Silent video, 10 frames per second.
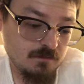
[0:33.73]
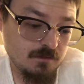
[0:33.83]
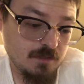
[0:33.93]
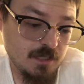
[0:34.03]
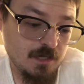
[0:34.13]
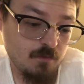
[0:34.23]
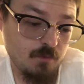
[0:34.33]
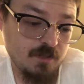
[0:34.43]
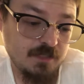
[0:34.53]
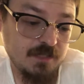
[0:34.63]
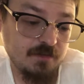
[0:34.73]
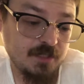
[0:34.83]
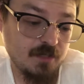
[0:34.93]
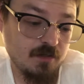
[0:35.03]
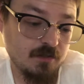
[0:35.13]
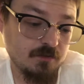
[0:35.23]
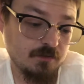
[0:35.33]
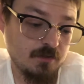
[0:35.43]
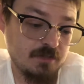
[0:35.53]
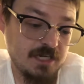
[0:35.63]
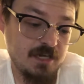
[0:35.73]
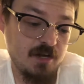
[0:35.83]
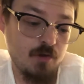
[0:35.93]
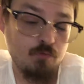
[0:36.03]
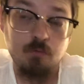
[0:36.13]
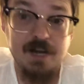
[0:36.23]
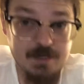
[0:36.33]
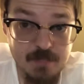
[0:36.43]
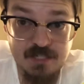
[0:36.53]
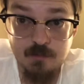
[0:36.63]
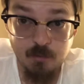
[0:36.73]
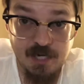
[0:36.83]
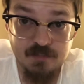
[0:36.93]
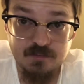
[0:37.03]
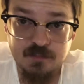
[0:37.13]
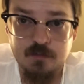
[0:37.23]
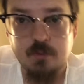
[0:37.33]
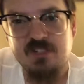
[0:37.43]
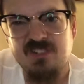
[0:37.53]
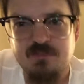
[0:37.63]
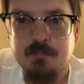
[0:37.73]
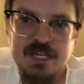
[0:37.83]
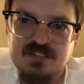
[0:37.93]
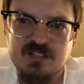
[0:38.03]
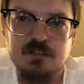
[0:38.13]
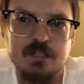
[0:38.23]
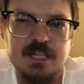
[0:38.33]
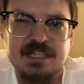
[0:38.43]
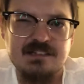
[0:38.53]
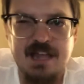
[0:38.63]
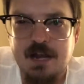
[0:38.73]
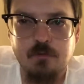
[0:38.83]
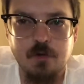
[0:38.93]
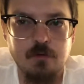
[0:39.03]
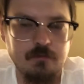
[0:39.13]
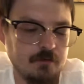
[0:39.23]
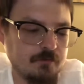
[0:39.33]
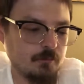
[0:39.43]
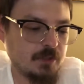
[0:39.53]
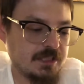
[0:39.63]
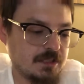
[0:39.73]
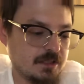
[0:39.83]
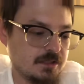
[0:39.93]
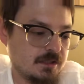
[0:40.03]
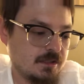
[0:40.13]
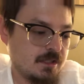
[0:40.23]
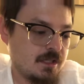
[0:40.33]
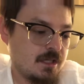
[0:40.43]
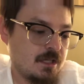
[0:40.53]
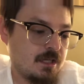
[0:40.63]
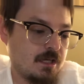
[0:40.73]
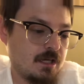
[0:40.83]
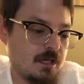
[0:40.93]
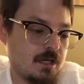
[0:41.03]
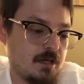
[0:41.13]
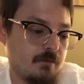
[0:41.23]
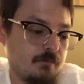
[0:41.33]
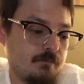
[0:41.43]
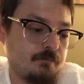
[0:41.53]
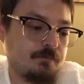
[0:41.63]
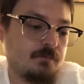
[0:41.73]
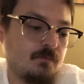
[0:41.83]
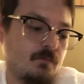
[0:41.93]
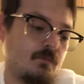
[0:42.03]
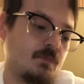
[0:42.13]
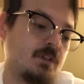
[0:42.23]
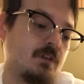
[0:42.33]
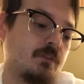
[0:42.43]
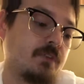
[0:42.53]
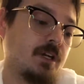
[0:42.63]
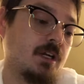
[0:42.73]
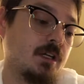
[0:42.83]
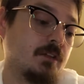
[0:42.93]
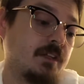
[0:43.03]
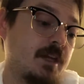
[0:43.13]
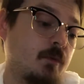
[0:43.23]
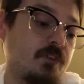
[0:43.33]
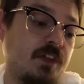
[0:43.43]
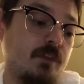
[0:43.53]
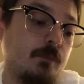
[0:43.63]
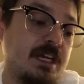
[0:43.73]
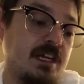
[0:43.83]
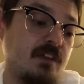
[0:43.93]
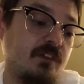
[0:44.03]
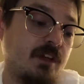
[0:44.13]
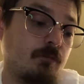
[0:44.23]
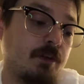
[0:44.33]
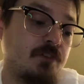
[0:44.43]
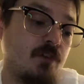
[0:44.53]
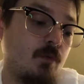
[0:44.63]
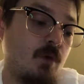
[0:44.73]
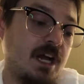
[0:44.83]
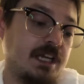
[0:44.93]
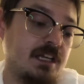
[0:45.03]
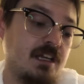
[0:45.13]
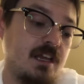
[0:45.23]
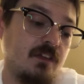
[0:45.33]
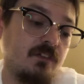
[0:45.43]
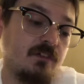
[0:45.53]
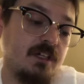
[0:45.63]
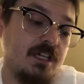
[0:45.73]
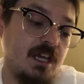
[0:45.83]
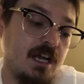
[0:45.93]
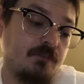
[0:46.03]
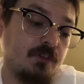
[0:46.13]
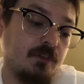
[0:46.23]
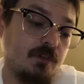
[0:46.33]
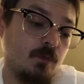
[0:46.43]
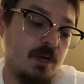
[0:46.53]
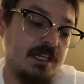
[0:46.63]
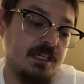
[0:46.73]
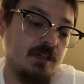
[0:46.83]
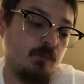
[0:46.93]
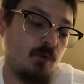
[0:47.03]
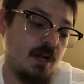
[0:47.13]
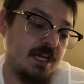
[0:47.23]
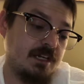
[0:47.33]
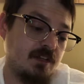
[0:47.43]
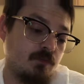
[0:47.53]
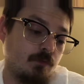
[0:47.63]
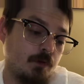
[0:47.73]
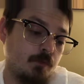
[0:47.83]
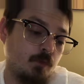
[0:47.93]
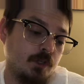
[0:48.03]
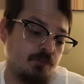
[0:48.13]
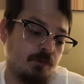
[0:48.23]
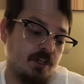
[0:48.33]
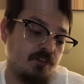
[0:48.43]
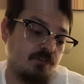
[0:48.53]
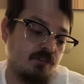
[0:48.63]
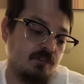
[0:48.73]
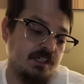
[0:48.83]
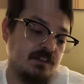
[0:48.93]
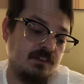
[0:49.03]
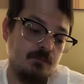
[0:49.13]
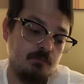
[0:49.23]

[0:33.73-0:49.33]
Uh, eh, they are located in Raymond, Nebraska, which is basically like a town over from Lincoln. Uh, their label says, Mead is the original wine in history. After their wedding, a bride and groom would traditionally sip